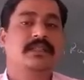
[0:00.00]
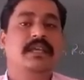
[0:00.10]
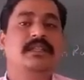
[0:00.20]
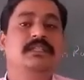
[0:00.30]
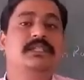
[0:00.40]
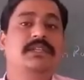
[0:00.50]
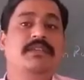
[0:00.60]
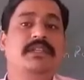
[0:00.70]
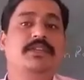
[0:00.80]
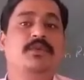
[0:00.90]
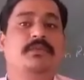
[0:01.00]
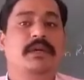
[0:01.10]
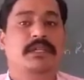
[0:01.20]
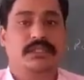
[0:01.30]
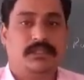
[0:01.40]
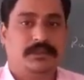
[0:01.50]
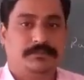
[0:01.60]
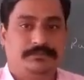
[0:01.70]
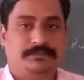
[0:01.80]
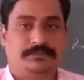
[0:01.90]
then she will give birth.
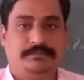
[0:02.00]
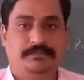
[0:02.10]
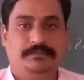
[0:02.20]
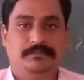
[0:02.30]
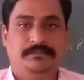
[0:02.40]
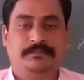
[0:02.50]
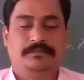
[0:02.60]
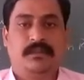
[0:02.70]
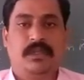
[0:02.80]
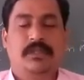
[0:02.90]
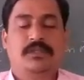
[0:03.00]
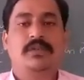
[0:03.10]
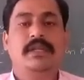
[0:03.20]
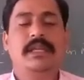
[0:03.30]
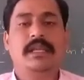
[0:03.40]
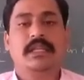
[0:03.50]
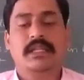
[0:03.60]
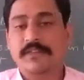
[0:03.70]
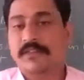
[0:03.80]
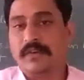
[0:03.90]
So here,
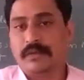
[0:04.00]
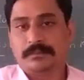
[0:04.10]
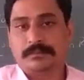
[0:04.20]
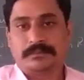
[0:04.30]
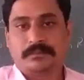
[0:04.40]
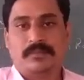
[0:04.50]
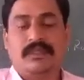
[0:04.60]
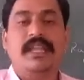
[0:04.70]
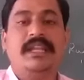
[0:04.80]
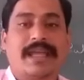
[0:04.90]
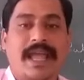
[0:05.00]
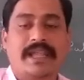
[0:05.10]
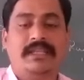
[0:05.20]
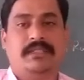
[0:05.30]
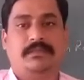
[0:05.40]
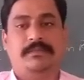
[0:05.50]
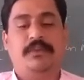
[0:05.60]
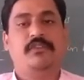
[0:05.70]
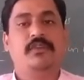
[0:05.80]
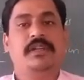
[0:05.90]
if they died
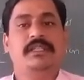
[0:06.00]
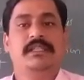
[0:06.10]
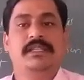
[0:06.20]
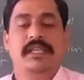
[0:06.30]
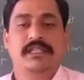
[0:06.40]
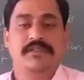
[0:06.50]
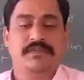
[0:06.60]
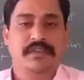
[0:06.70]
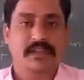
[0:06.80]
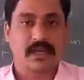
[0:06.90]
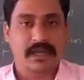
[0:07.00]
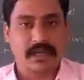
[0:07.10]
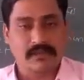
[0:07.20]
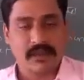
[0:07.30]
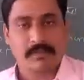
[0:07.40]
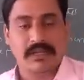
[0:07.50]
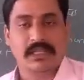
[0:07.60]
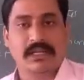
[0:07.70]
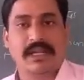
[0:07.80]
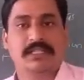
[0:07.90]
before reaching age 15 and even
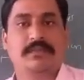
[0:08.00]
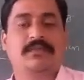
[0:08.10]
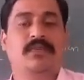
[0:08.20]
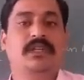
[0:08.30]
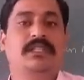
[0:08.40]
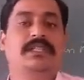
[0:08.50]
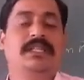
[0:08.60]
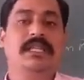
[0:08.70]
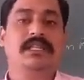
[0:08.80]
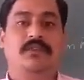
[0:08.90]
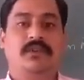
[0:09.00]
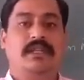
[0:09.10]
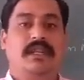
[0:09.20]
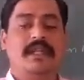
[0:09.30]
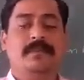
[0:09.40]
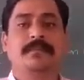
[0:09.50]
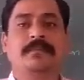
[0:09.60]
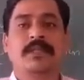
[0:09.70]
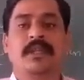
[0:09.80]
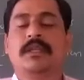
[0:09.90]
mother dies before reaching age
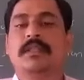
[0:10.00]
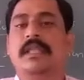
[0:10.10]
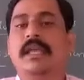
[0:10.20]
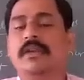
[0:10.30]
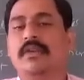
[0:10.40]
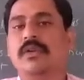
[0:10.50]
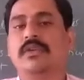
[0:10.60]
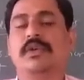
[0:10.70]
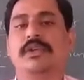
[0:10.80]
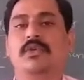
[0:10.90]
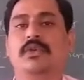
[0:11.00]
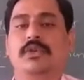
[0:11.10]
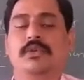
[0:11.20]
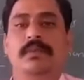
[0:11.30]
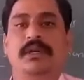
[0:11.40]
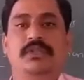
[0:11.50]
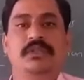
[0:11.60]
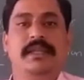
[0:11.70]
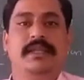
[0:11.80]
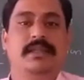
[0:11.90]
49, they are not going to give birth
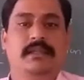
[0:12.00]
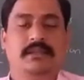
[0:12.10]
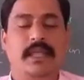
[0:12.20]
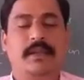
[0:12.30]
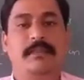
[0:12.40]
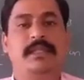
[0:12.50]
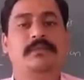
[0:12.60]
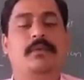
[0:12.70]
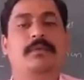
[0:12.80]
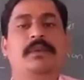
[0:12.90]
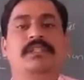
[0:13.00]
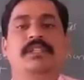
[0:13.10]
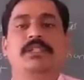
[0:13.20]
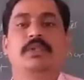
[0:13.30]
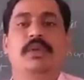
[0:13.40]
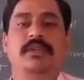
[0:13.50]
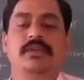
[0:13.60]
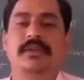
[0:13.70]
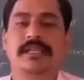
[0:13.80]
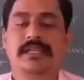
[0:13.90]
to any. That means population is going
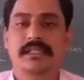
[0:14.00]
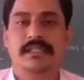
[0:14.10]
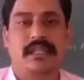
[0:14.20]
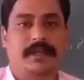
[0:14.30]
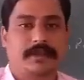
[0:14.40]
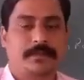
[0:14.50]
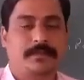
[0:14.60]
to decrease there.